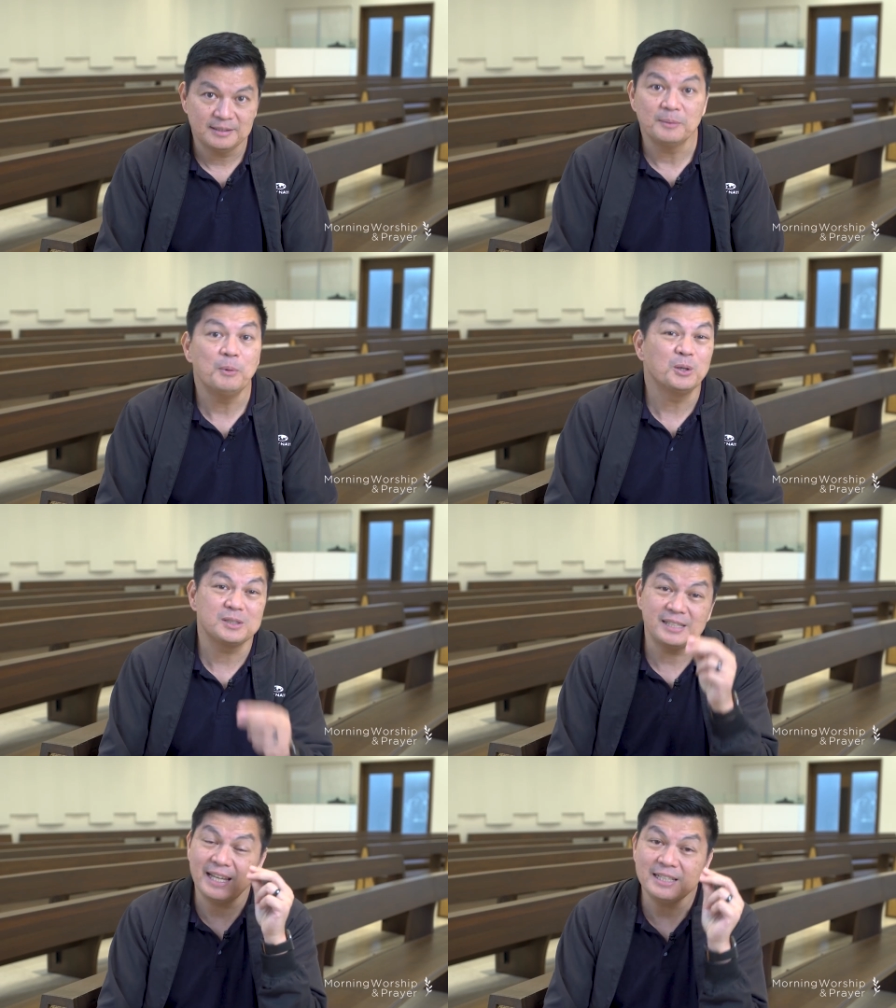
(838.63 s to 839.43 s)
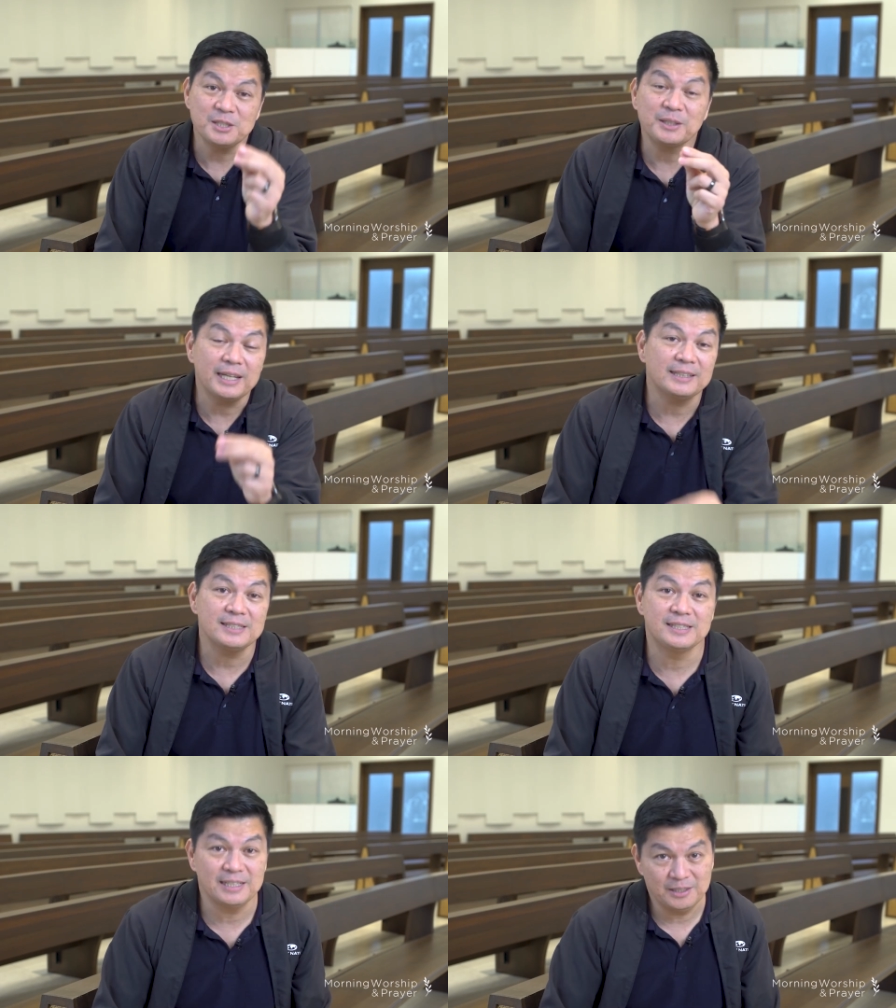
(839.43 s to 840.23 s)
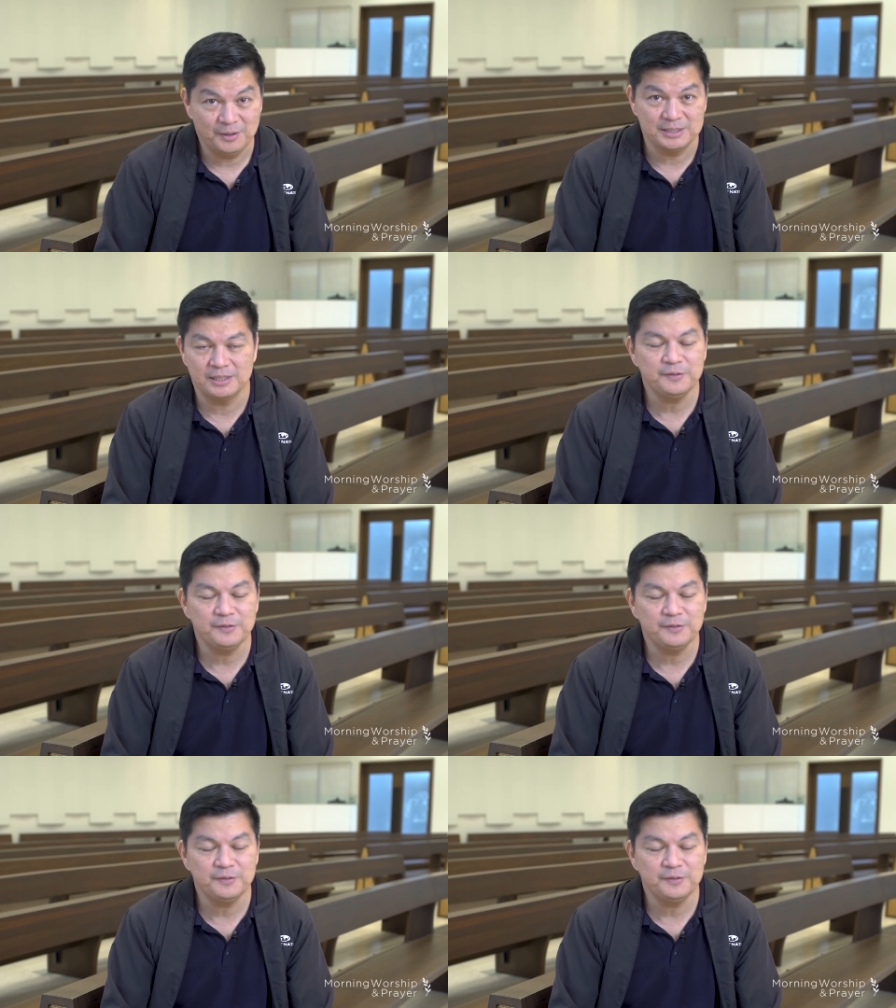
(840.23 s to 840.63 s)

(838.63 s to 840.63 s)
the most educated generation.